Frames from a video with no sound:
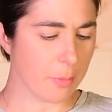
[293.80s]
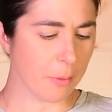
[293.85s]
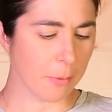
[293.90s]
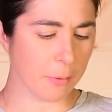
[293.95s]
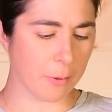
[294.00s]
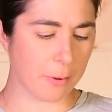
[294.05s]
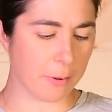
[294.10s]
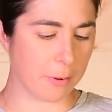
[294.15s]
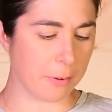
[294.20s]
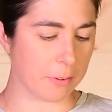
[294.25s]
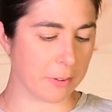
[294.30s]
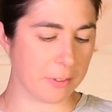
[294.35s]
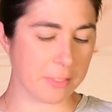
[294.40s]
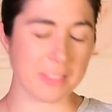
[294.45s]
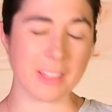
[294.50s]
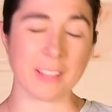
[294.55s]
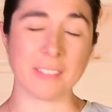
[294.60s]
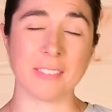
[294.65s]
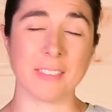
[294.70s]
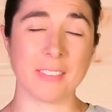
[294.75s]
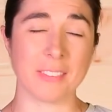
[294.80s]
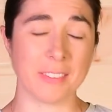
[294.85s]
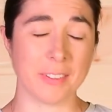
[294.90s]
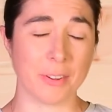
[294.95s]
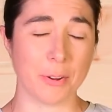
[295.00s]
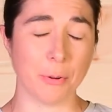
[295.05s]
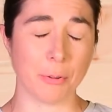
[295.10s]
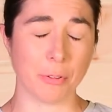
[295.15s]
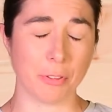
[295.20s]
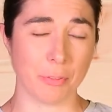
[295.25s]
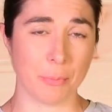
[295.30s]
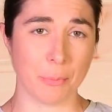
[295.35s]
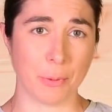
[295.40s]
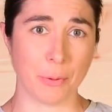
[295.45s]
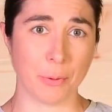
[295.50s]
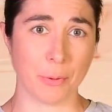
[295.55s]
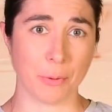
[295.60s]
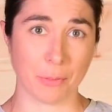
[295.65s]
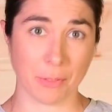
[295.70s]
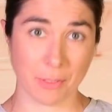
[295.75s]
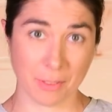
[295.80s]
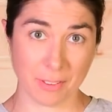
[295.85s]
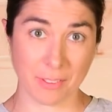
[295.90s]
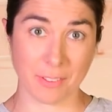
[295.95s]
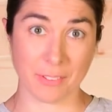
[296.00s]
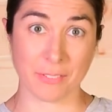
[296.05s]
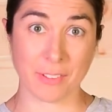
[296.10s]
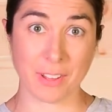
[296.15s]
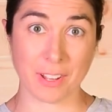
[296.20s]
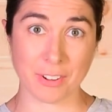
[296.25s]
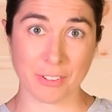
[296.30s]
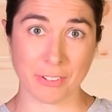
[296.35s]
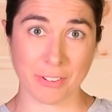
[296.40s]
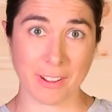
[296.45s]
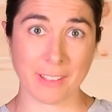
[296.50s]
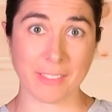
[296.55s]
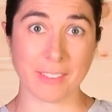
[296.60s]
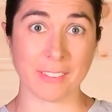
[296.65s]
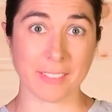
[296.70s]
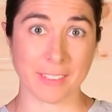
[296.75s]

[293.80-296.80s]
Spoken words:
Oh, that's so smooth. You've got to try this